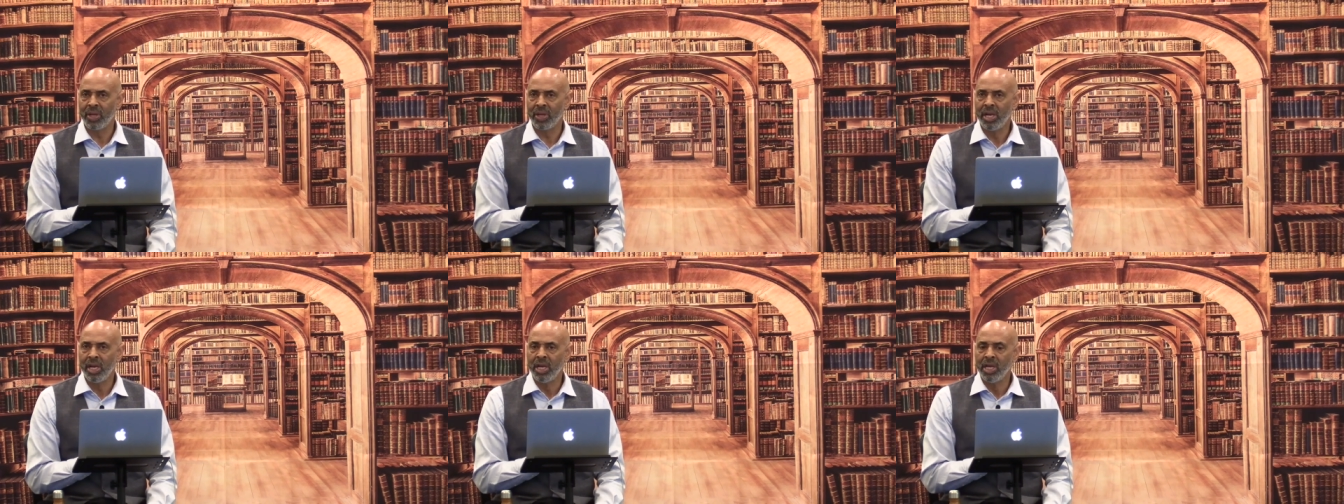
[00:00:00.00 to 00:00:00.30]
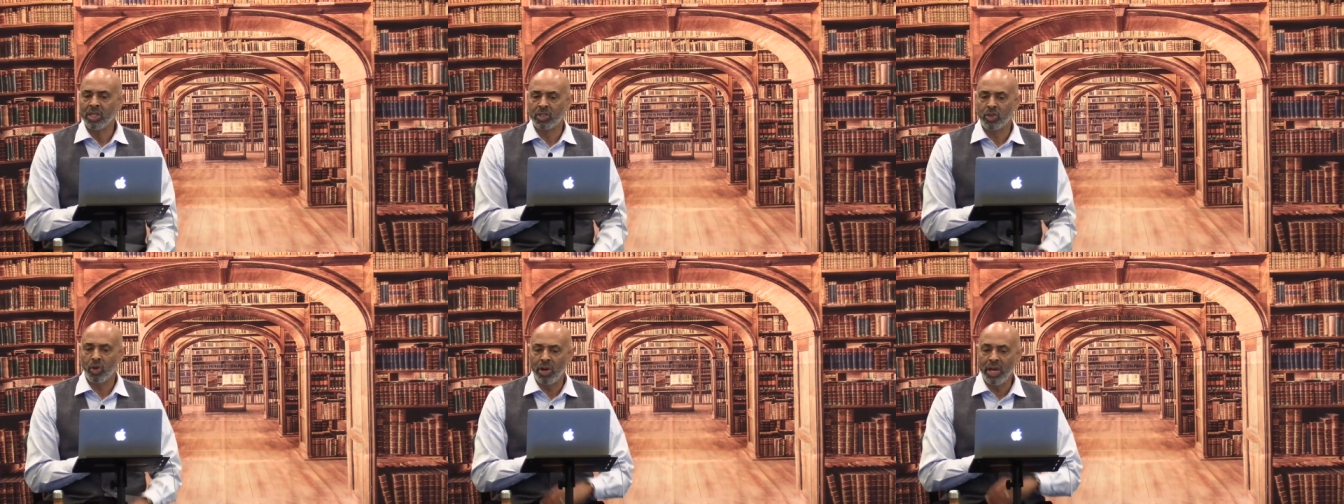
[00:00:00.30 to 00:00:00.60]

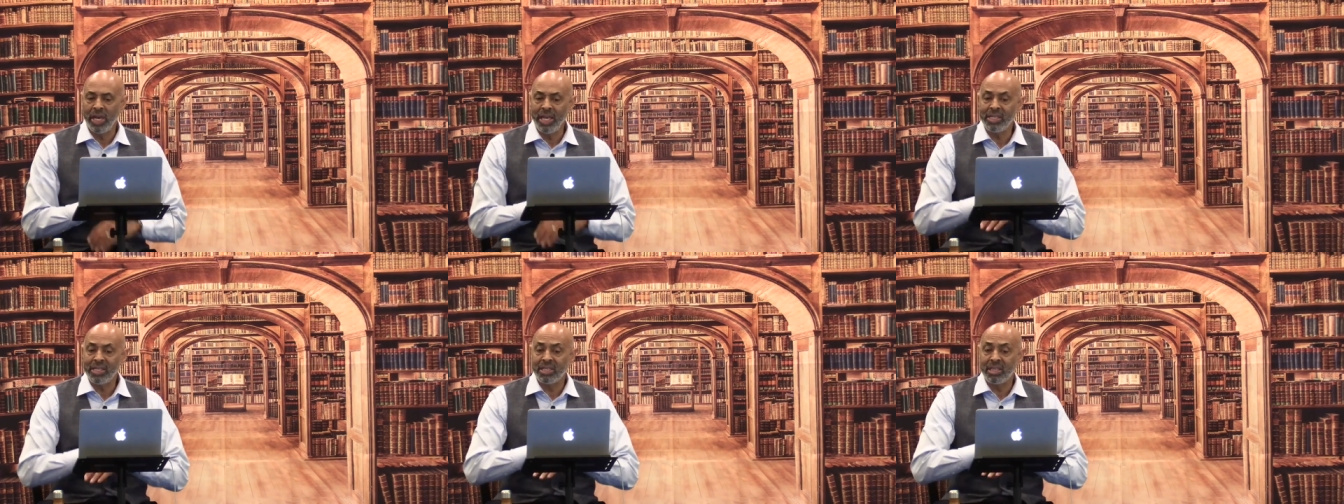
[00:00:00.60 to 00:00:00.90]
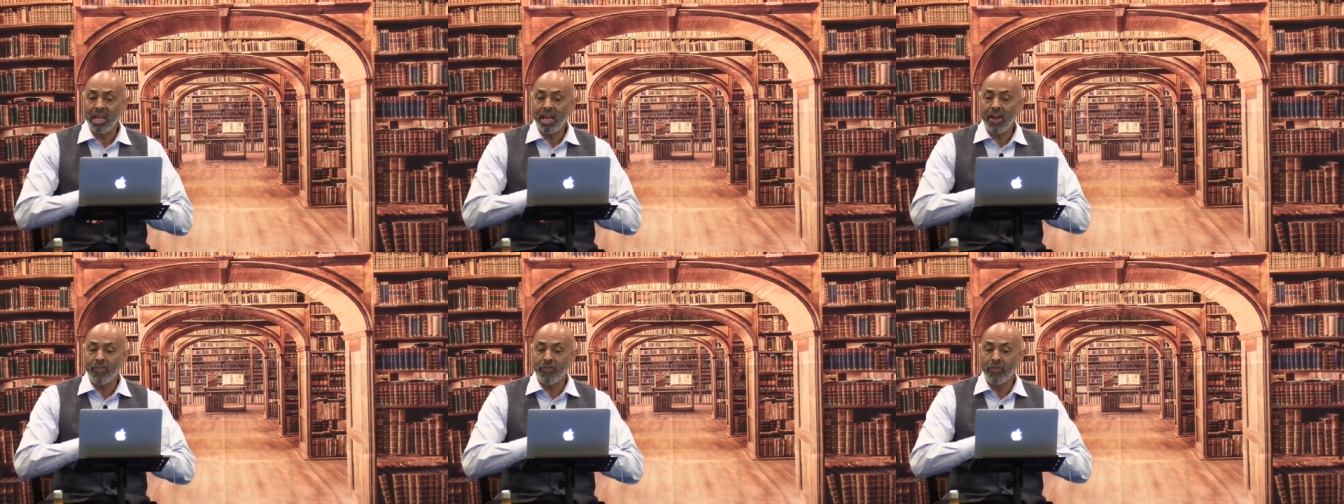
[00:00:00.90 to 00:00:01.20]
So he's there
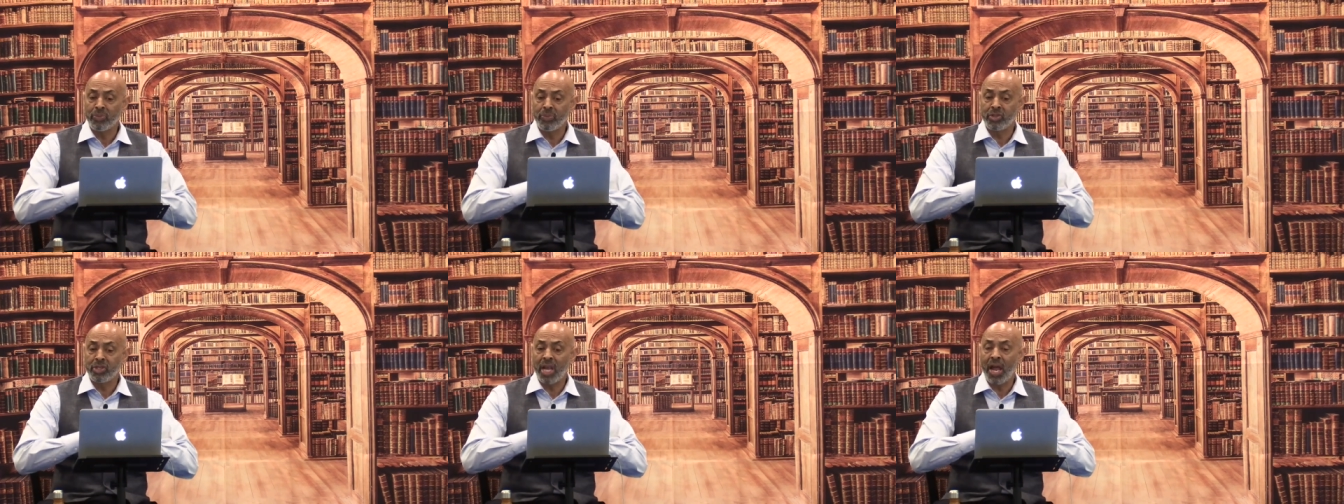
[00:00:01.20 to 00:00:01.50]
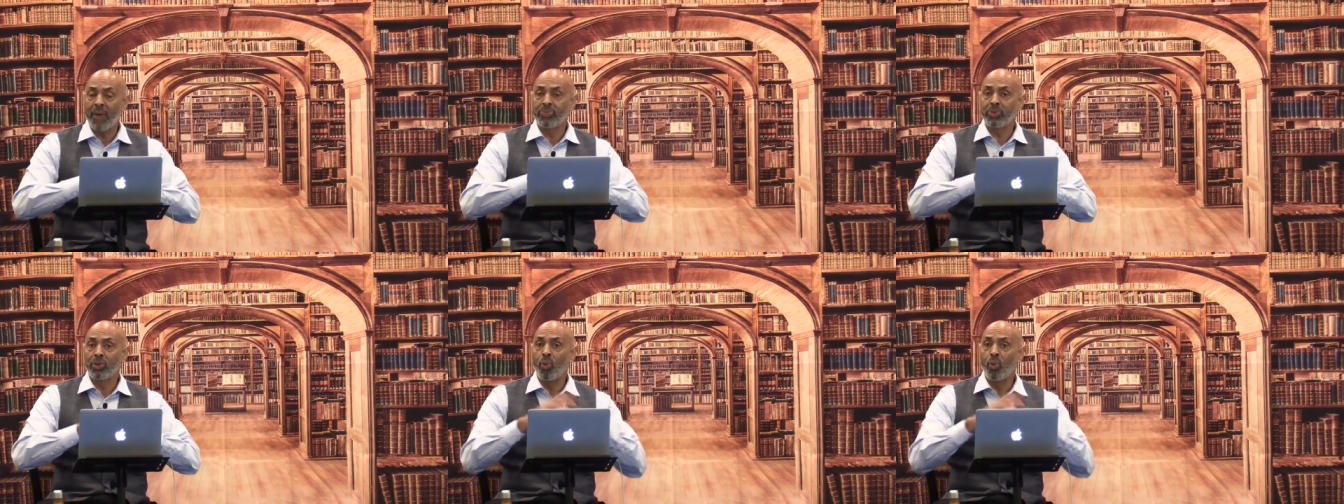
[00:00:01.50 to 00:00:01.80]
from
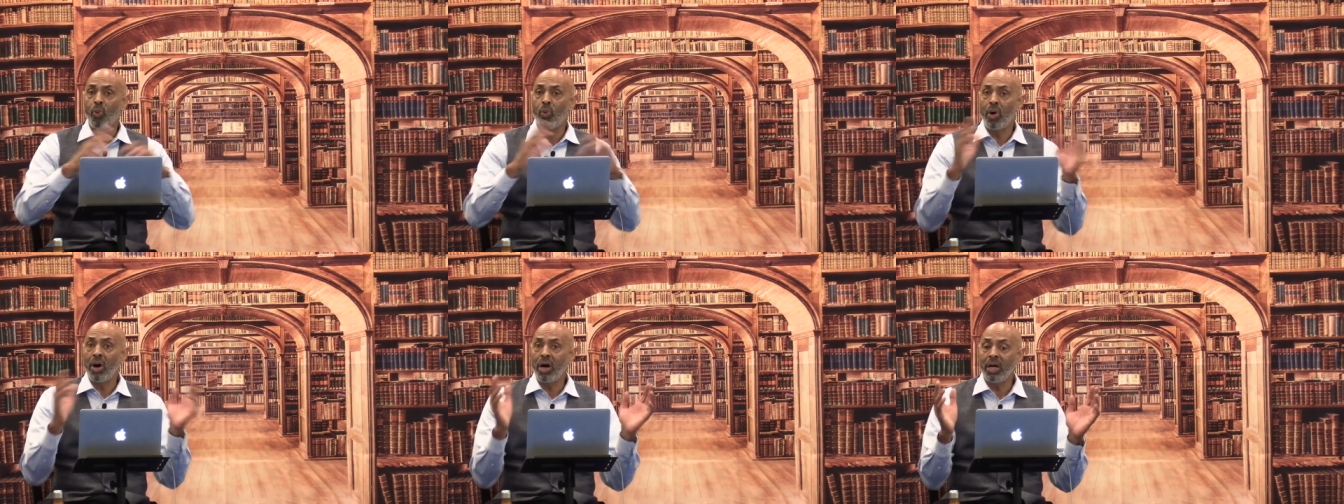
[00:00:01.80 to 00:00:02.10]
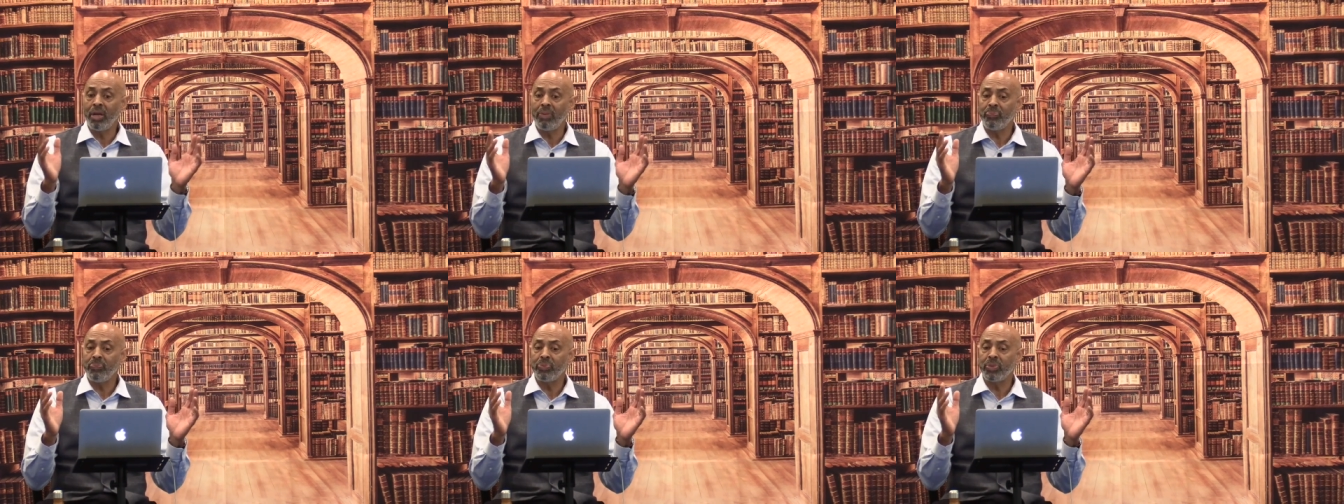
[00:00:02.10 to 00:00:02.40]
chapter one